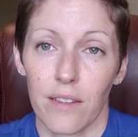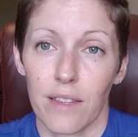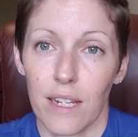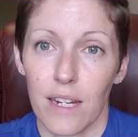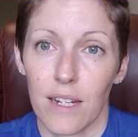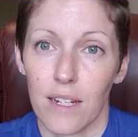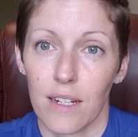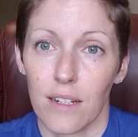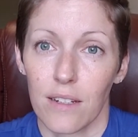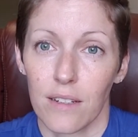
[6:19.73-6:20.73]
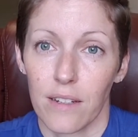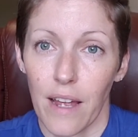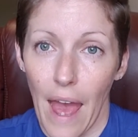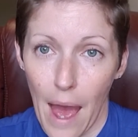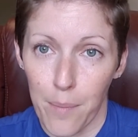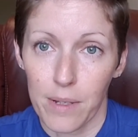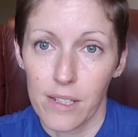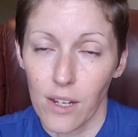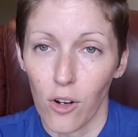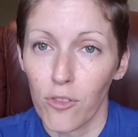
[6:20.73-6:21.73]
the app
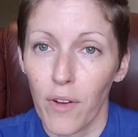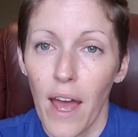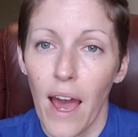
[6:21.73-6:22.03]
itself,